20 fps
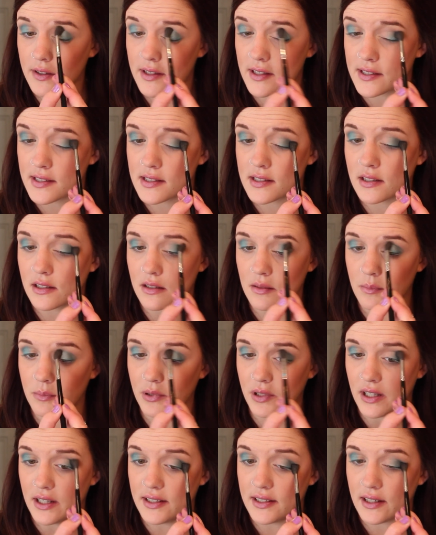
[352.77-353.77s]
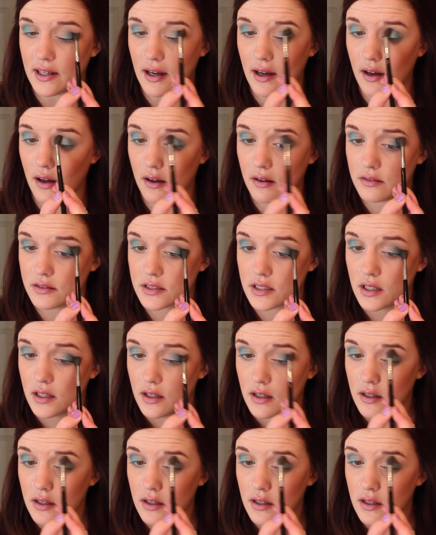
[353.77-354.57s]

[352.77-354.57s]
This is going to blend out